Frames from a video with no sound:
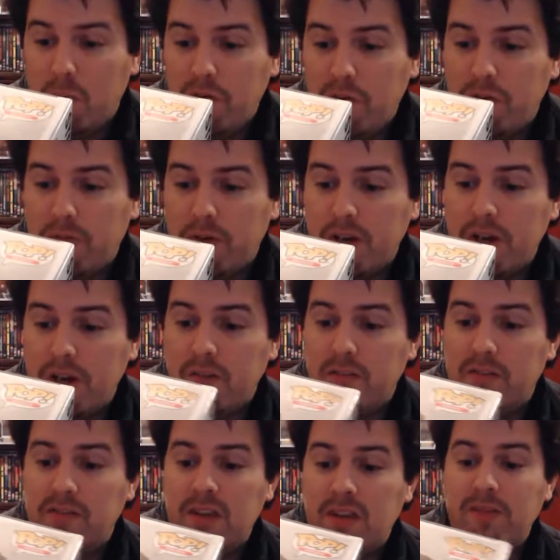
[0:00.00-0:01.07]
1, 2,
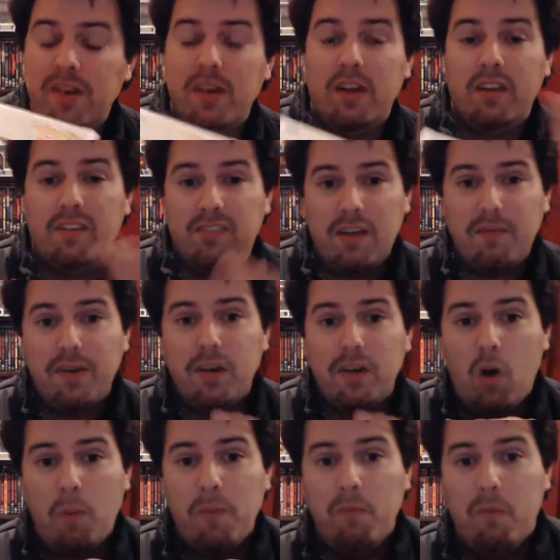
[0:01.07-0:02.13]
3, 7
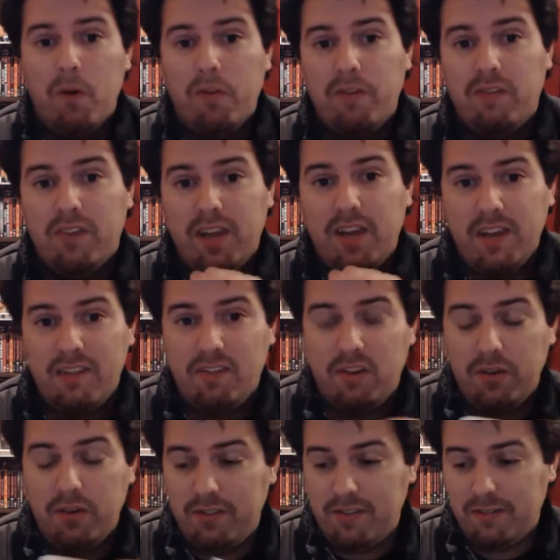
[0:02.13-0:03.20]
common ones in this
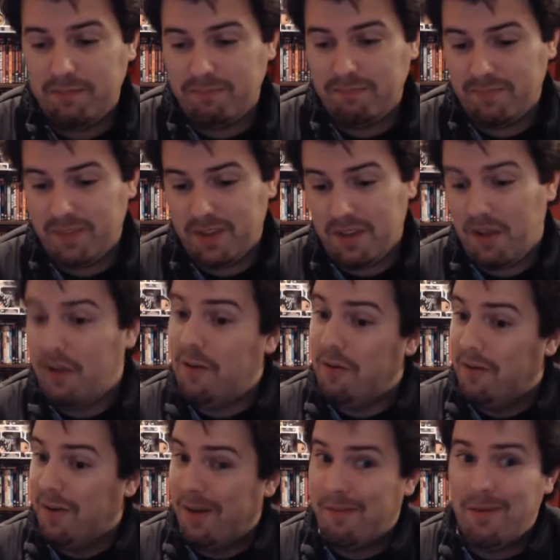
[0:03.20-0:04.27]
series.
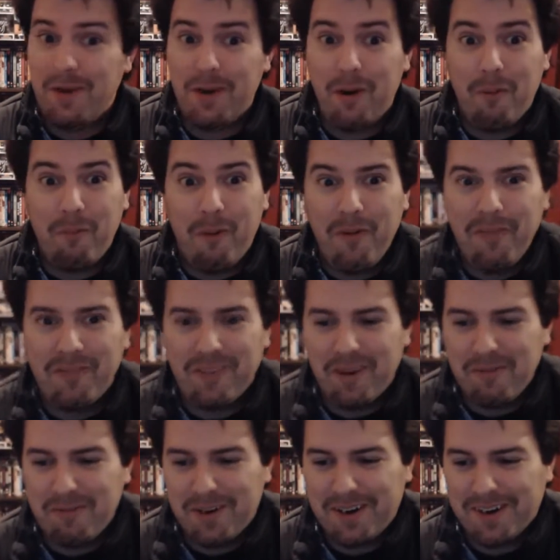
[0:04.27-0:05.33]
I've only got one
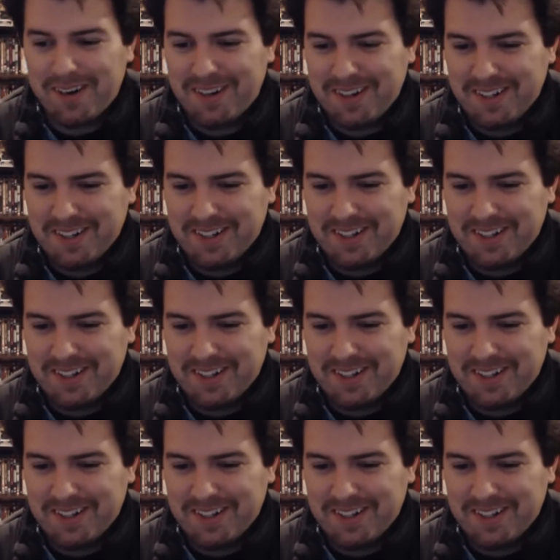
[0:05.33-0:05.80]
so far.